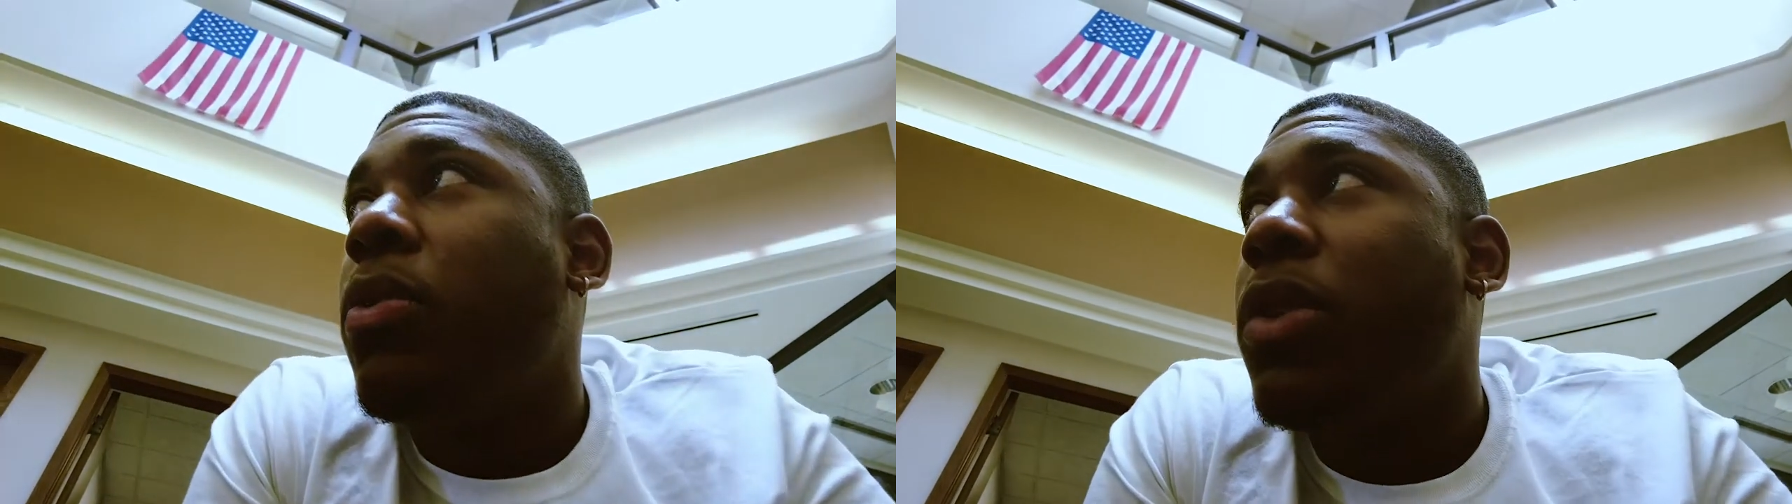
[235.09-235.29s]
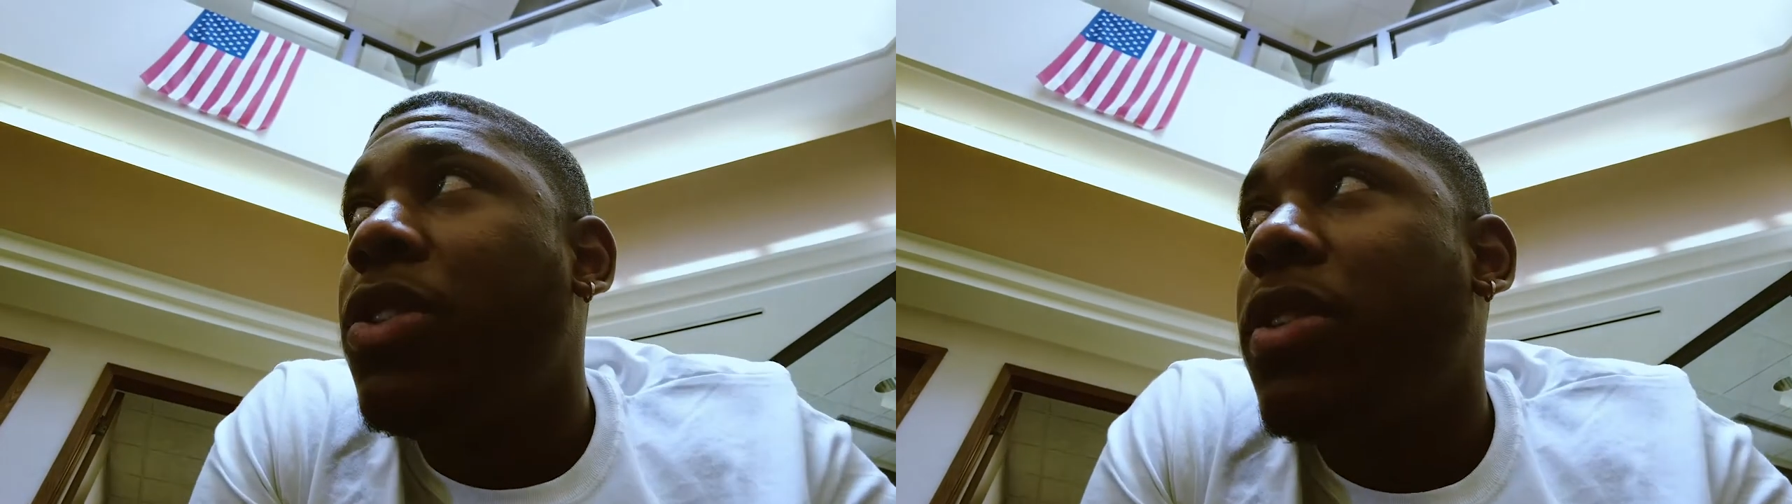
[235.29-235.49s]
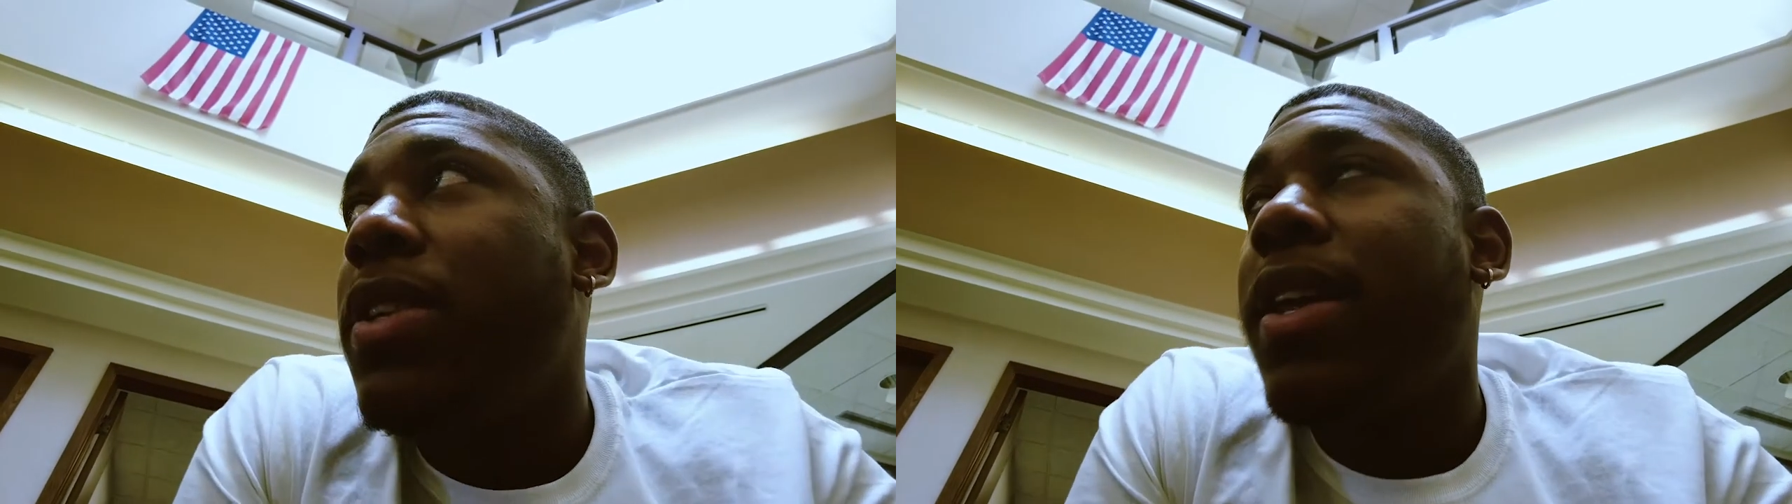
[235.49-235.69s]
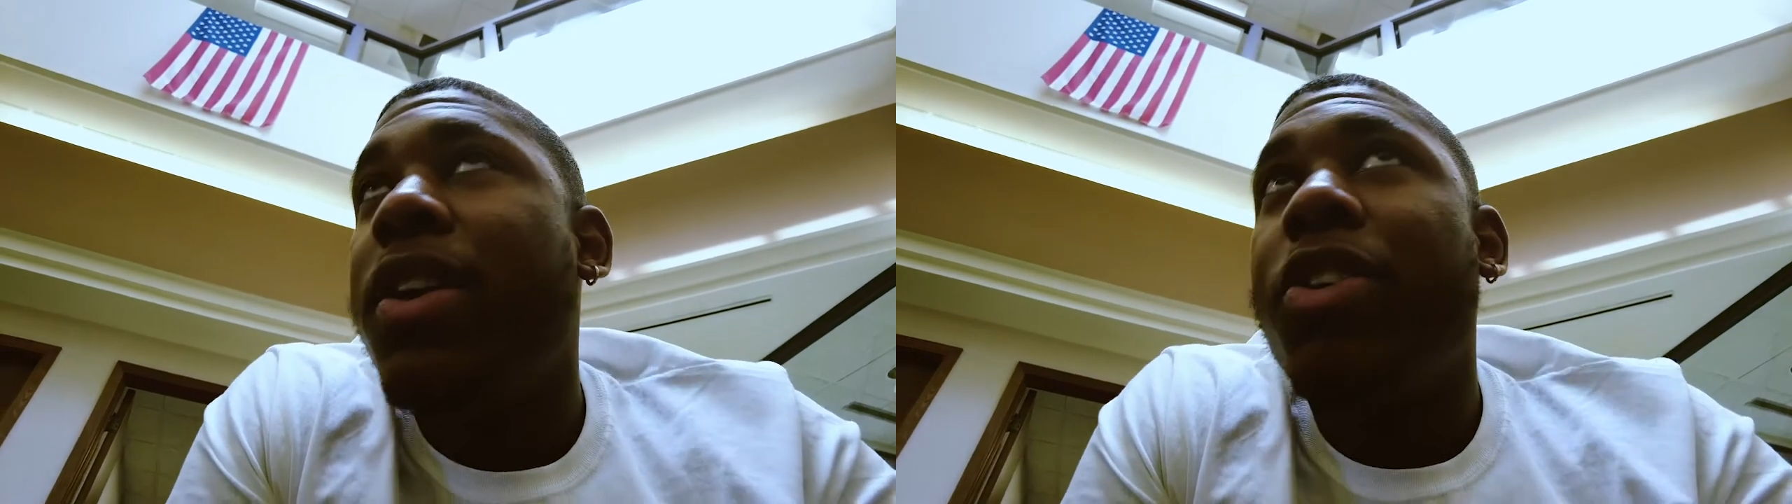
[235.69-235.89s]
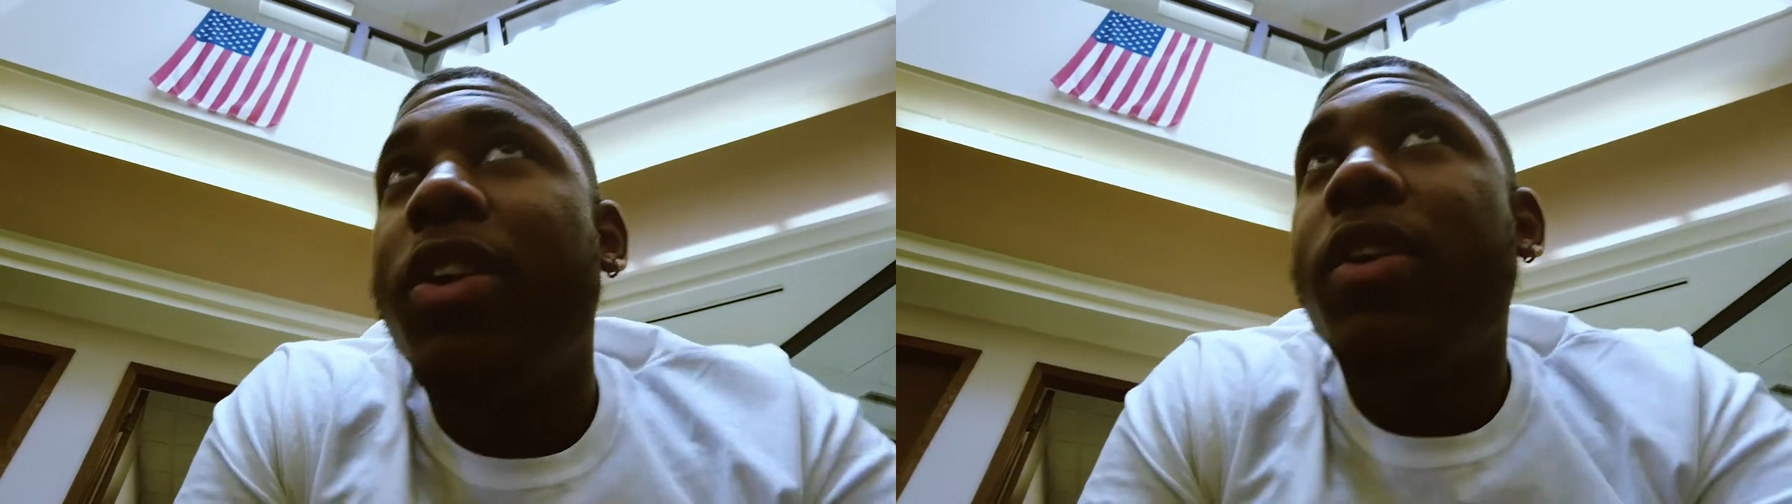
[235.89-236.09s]
Once you say that,
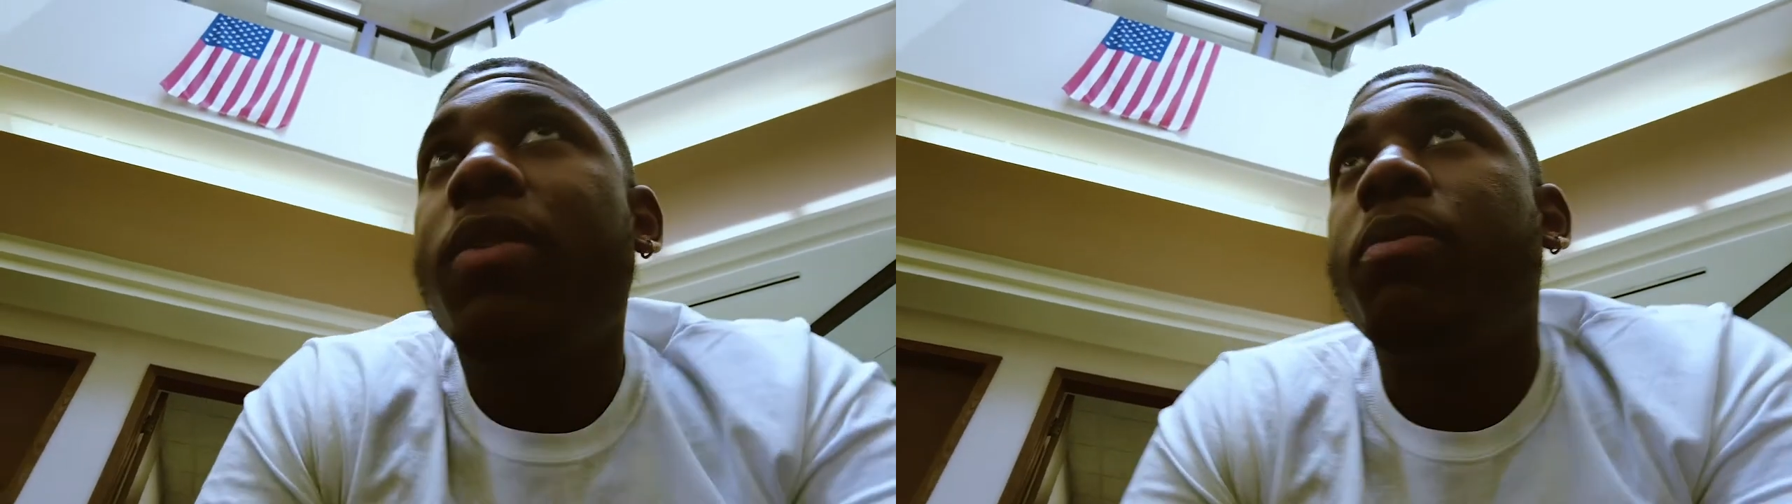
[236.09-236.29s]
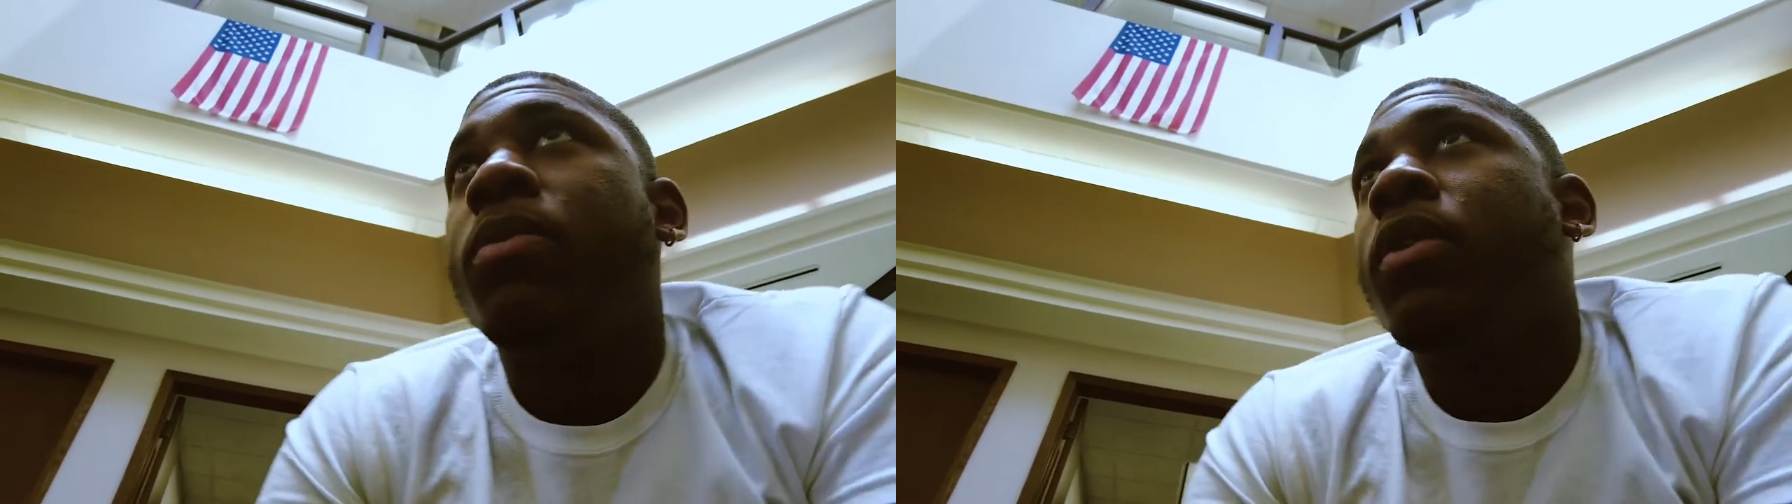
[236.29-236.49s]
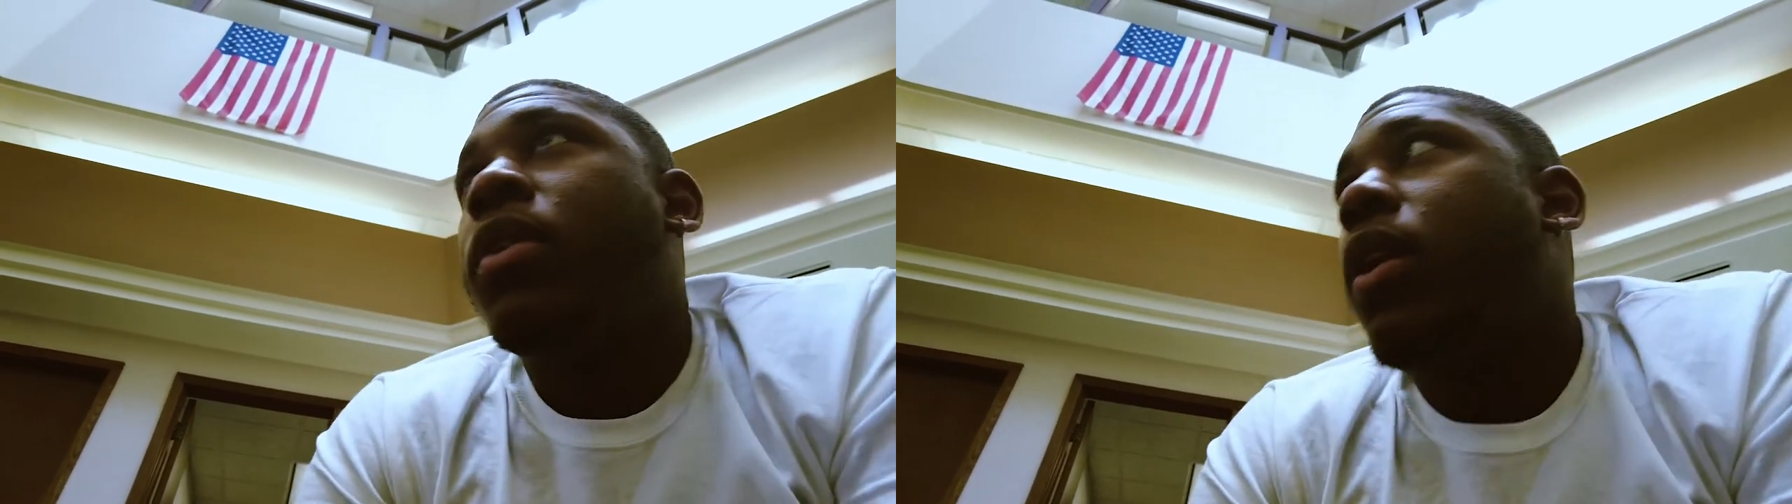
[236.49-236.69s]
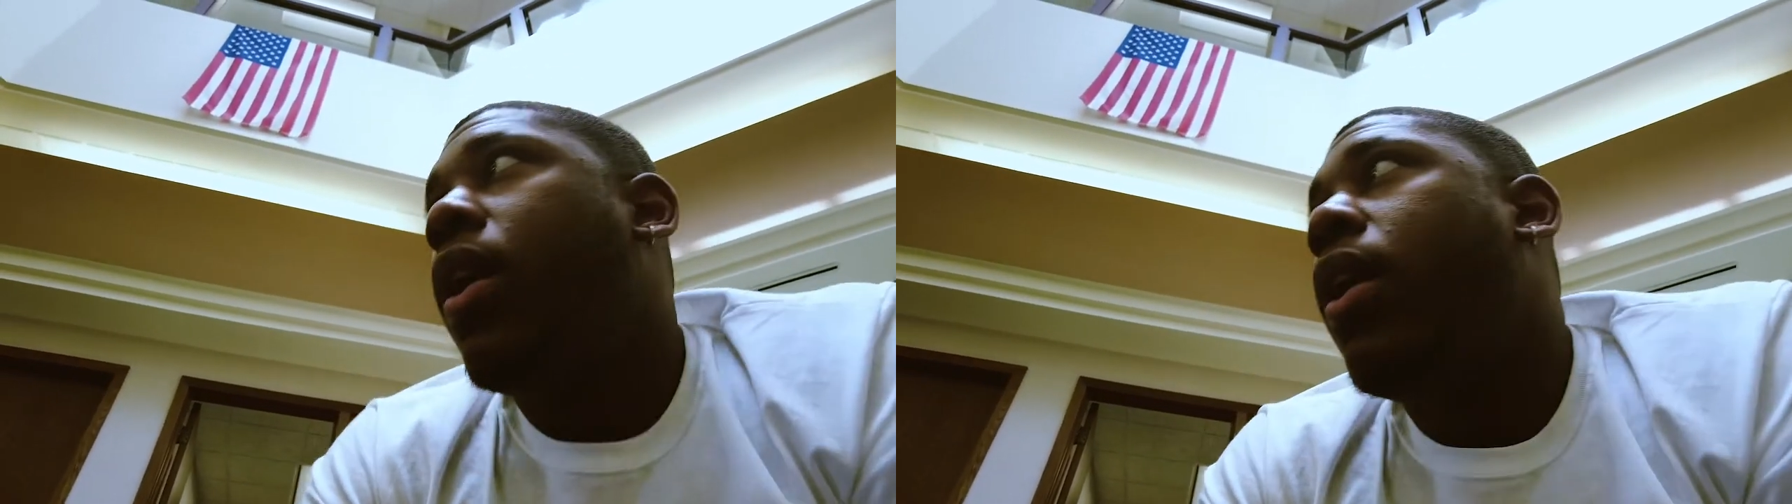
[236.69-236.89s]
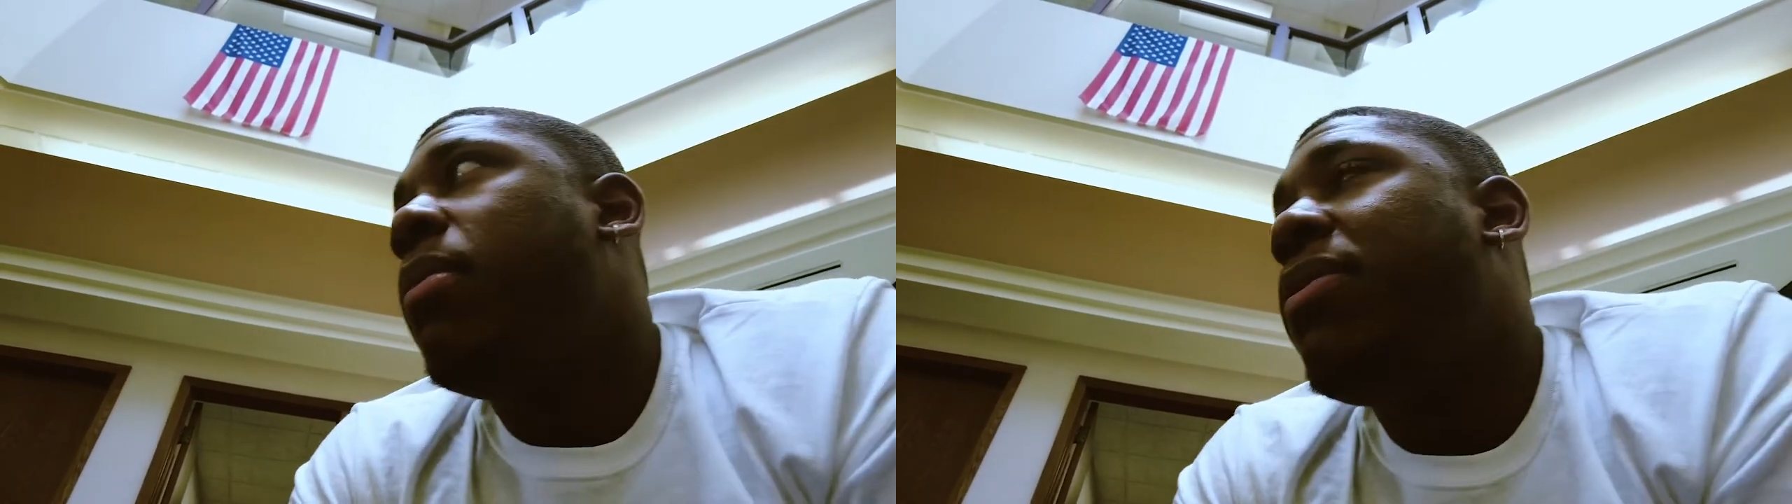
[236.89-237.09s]
you're good.
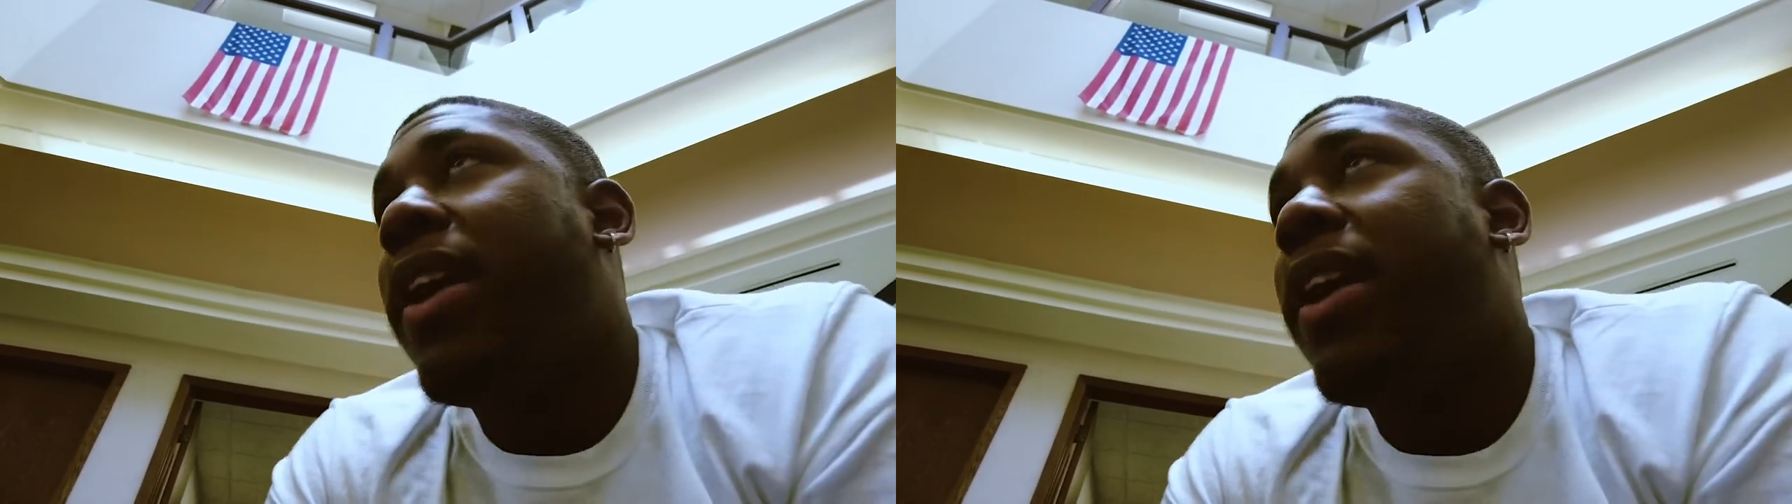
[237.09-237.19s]
Um,